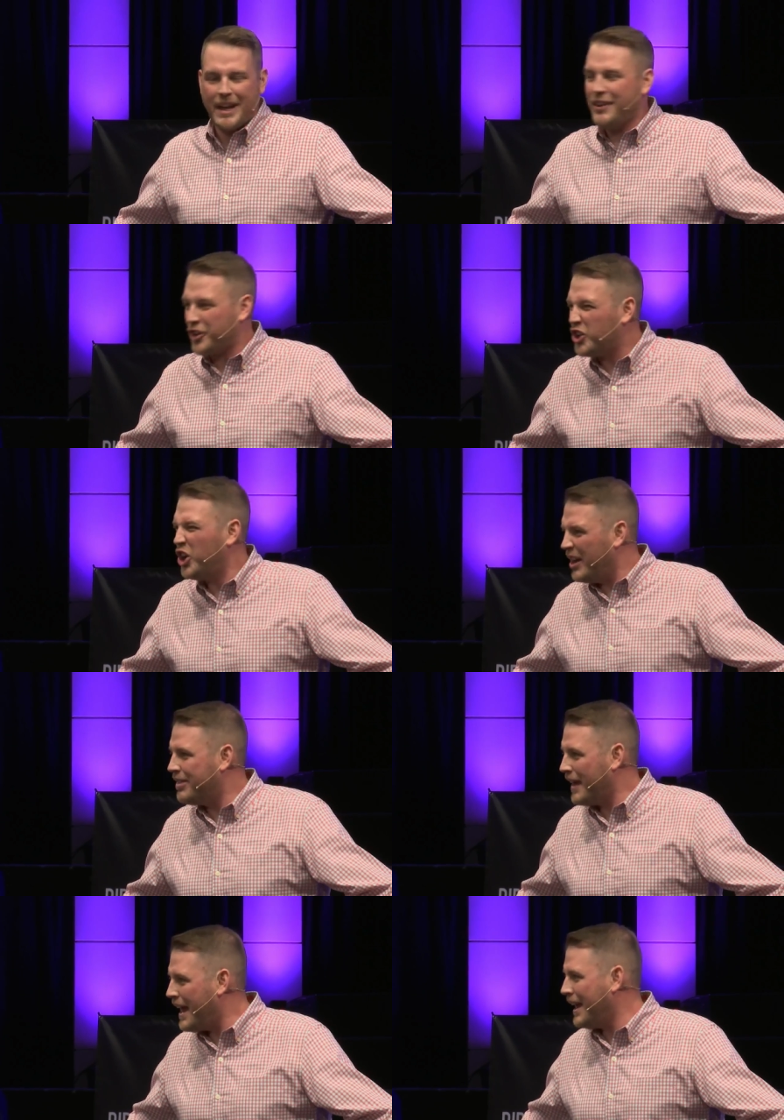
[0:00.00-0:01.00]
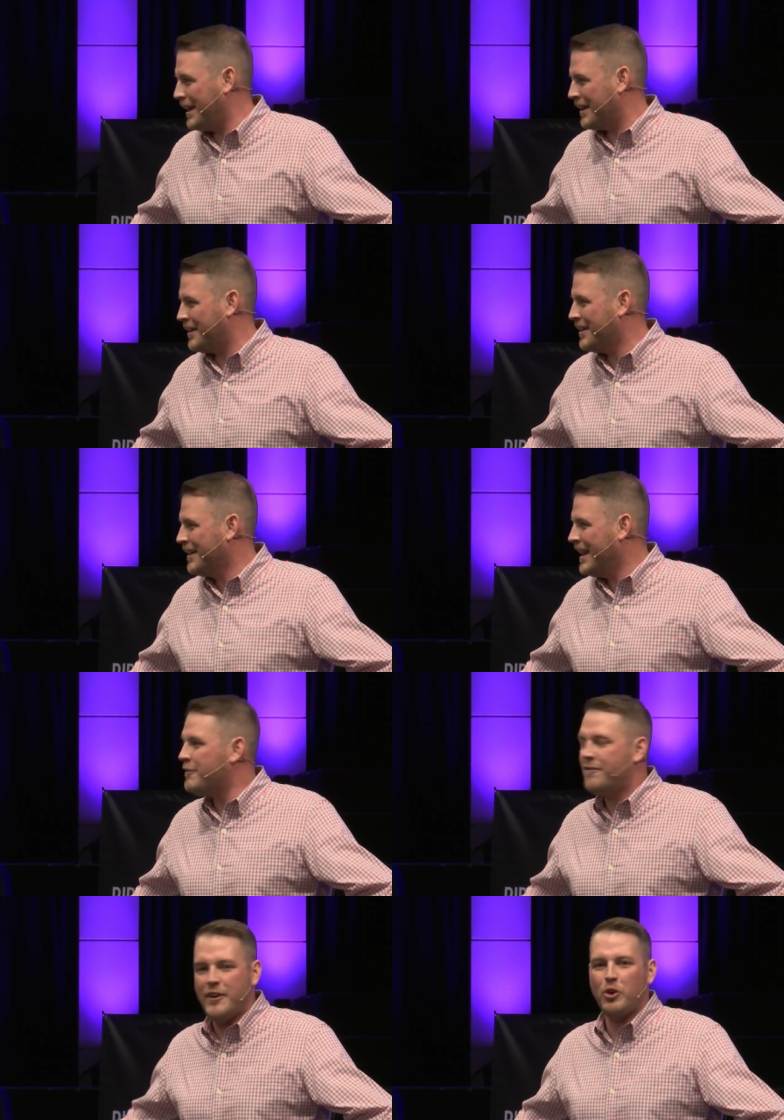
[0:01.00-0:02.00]
And it's a good thing.
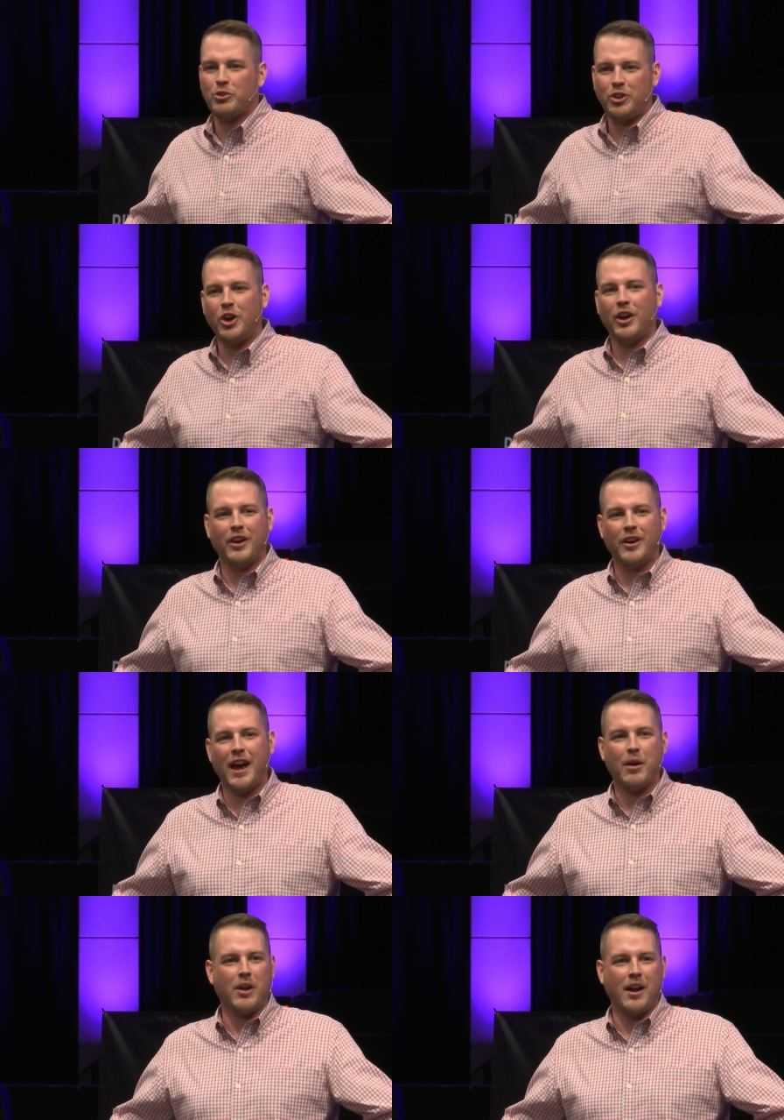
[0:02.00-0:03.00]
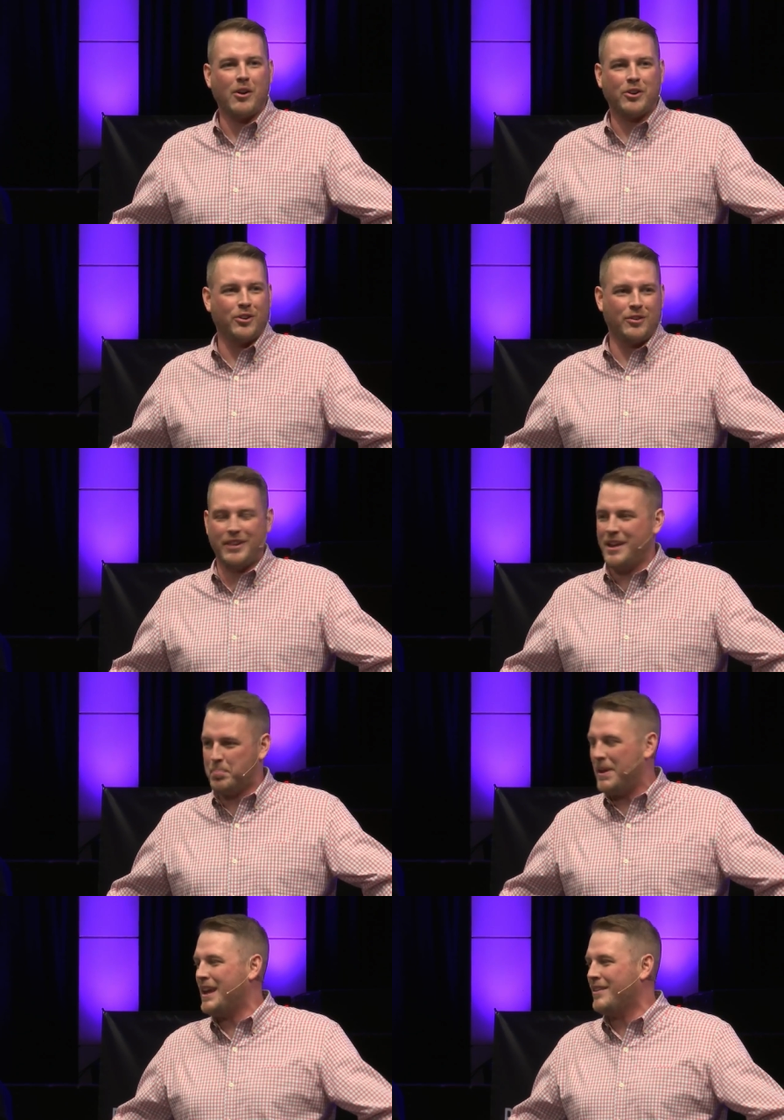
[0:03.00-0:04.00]
It feels good. How, how could
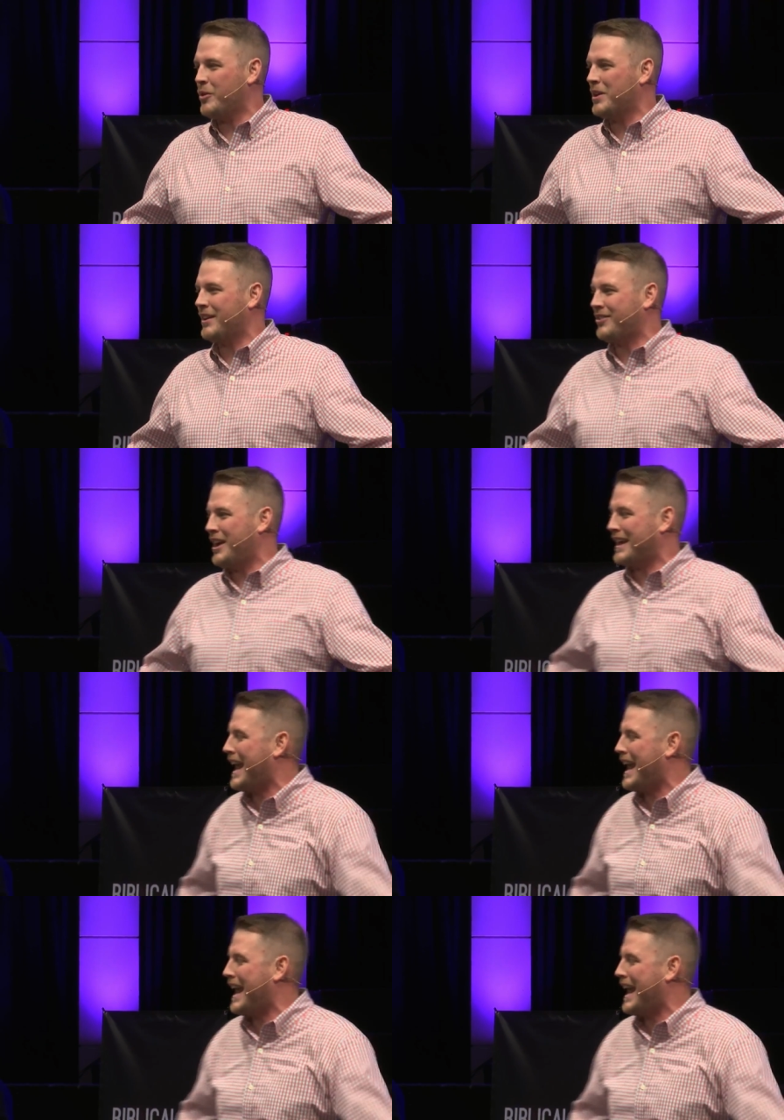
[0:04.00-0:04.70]
it be that we could say